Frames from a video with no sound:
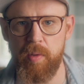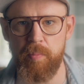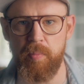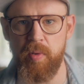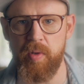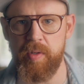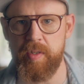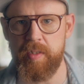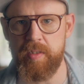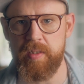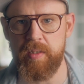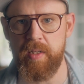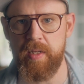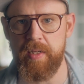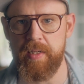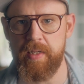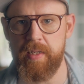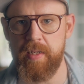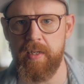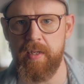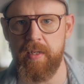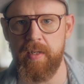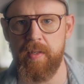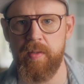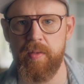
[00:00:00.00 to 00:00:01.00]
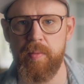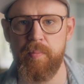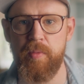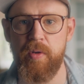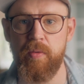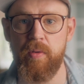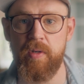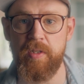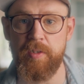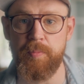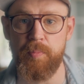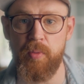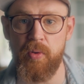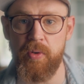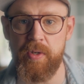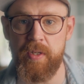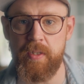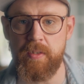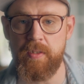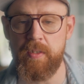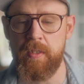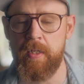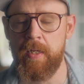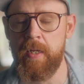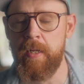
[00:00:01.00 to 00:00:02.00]
bodies like the mirrorless
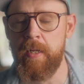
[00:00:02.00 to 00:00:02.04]
bodies.